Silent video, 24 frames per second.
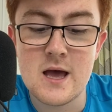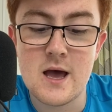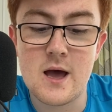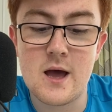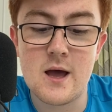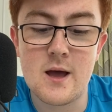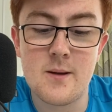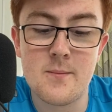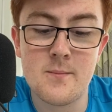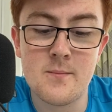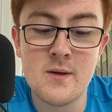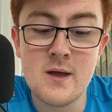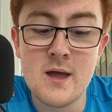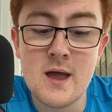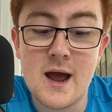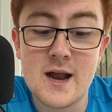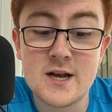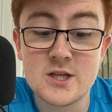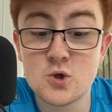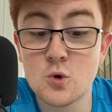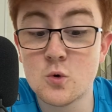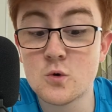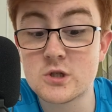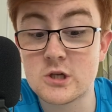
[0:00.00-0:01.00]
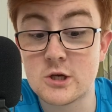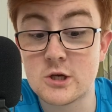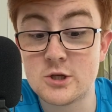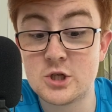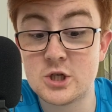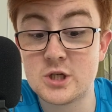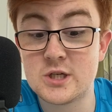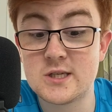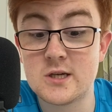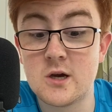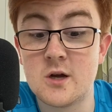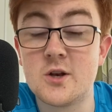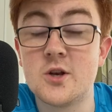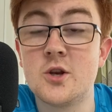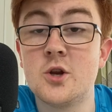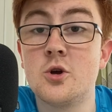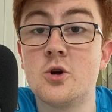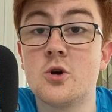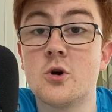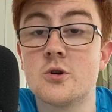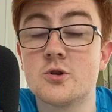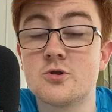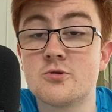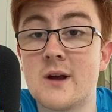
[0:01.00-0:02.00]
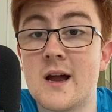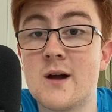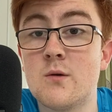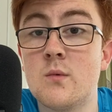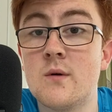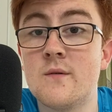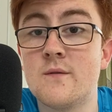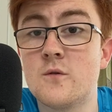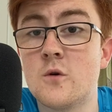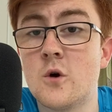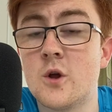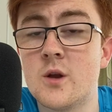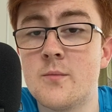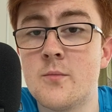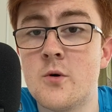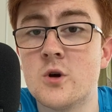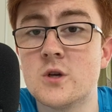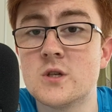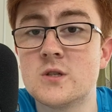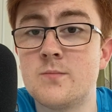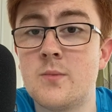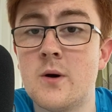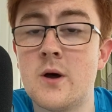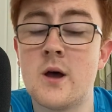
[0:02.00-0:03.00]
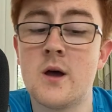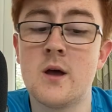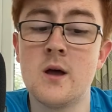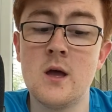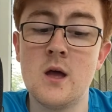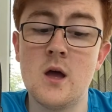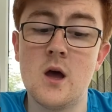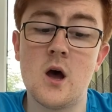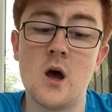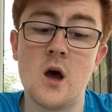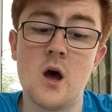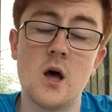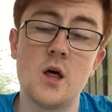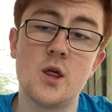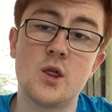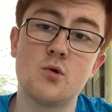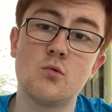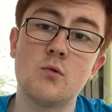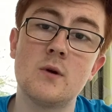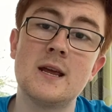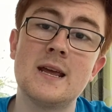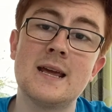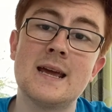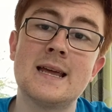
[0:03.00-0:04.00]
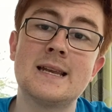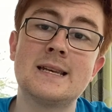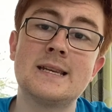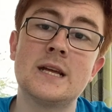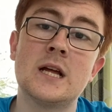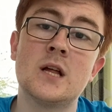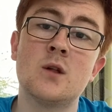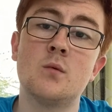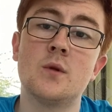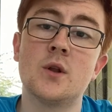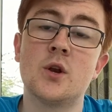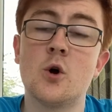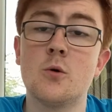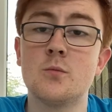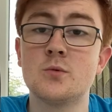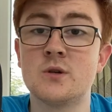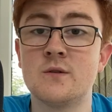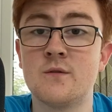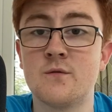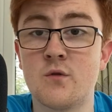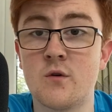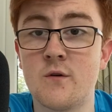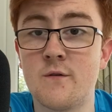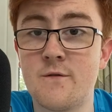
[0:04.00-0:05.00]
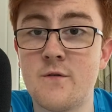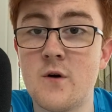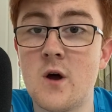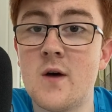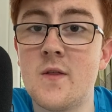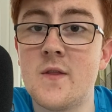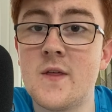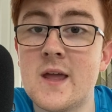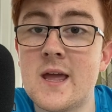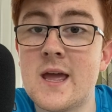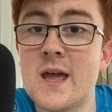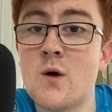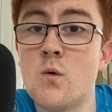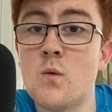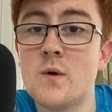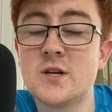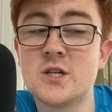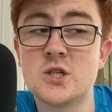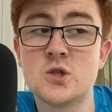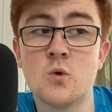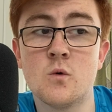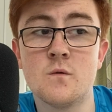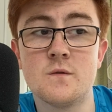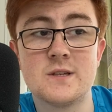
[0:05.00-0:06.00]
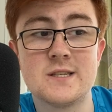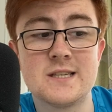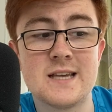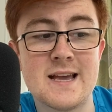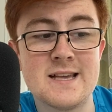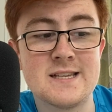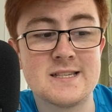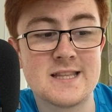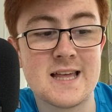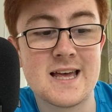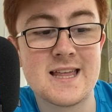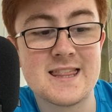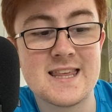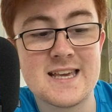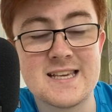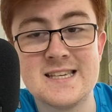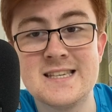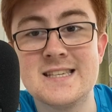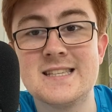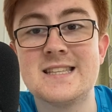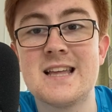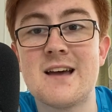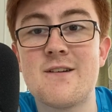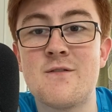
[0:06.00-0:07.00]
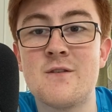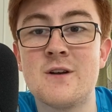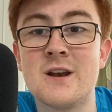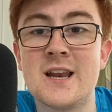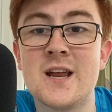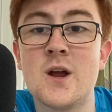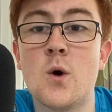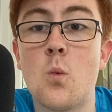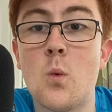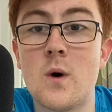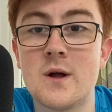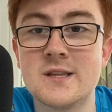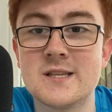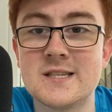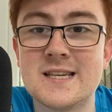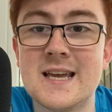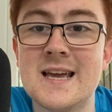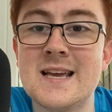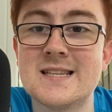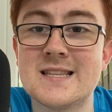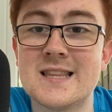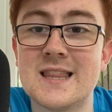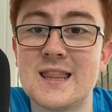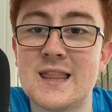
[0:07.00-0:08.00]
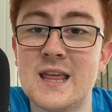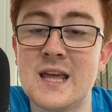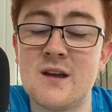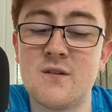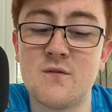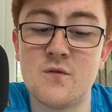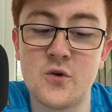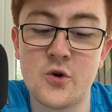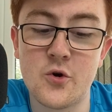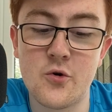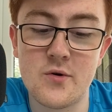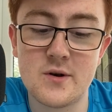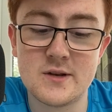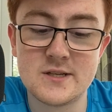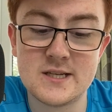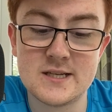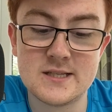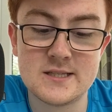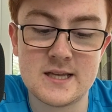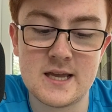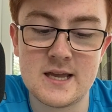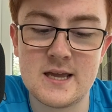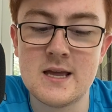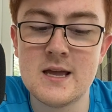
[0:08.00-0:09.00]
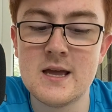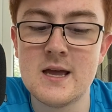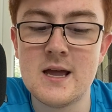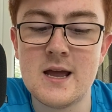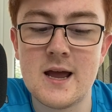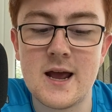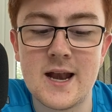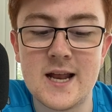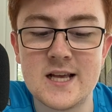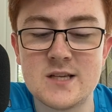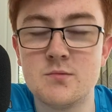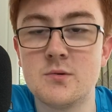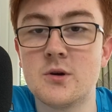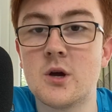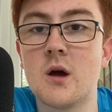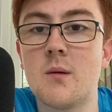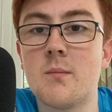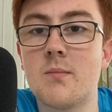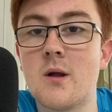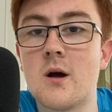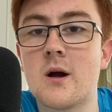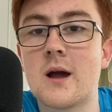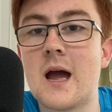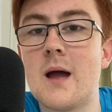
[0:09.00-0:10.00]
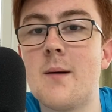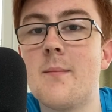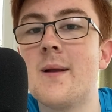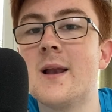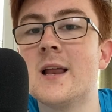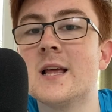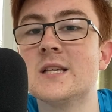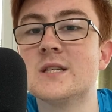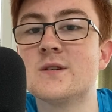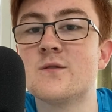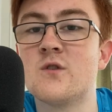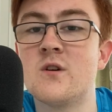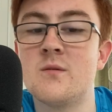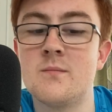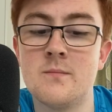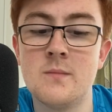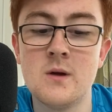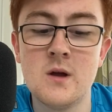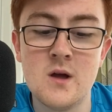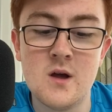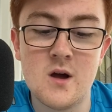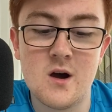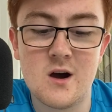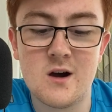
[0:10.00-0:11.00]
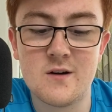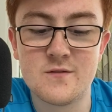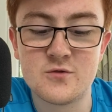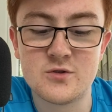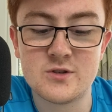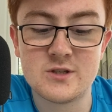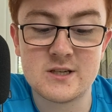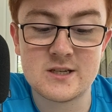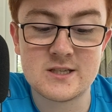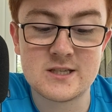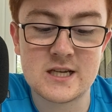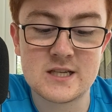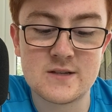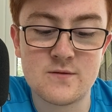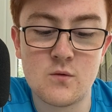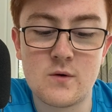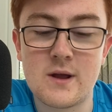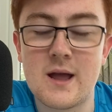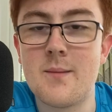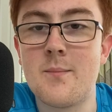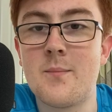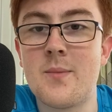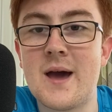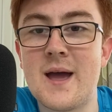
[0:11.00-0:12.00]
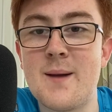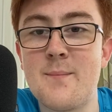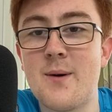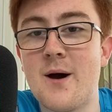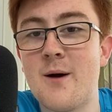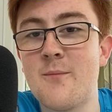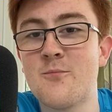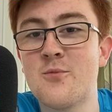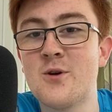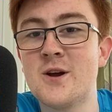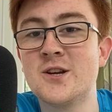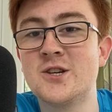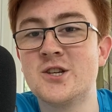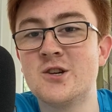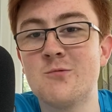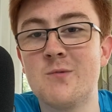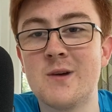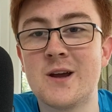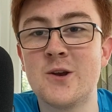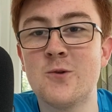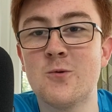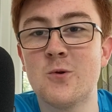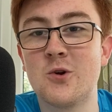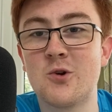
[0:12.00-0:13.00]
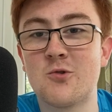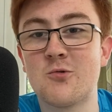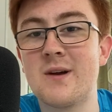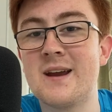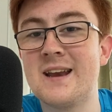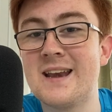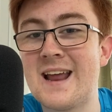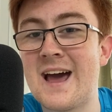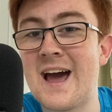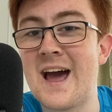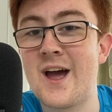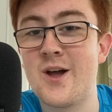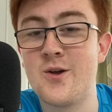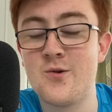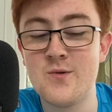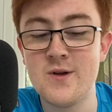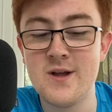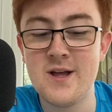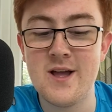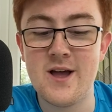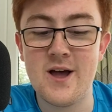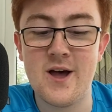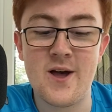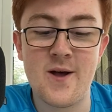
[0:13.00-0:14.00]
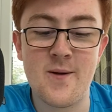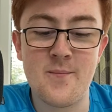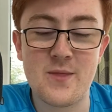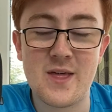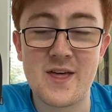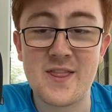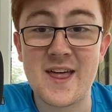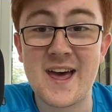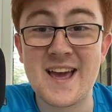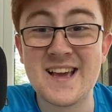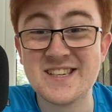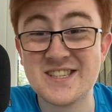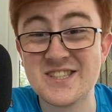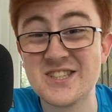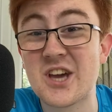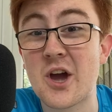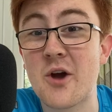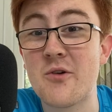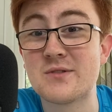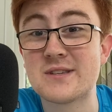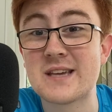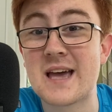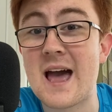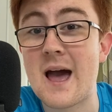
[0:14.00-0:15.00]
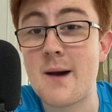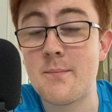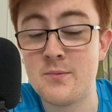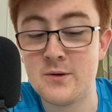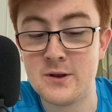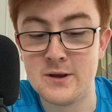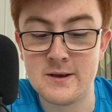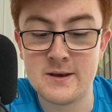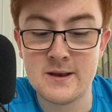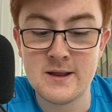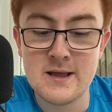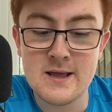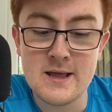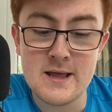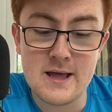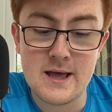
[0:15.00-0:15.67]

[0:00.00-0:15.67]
and he's also just signed a new contract with Tottenham Hotspur, a 3-year deal with an option for a further year, which sort of says that this is definitely a one-season thing for Norwich City, unless we go and pluck out millions for him after a successful campaign, but I'm pretty sure we can all agree now that that isn't going to happen.